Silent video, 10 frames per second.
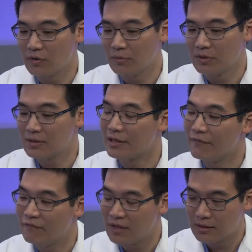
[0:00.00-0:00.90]
almost like a
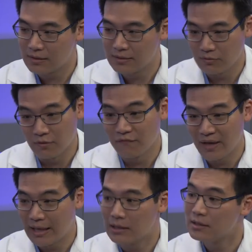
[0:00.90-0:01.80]
venous or
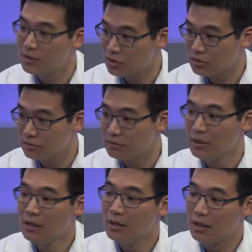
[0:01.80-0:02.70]
vein tissue
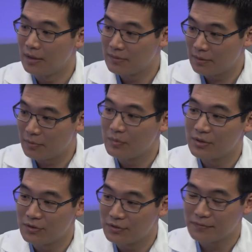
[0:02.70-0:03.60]
uh, wow. type of
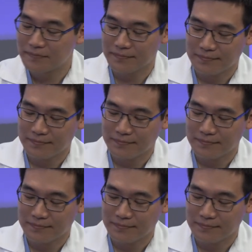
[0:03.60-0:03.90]
material.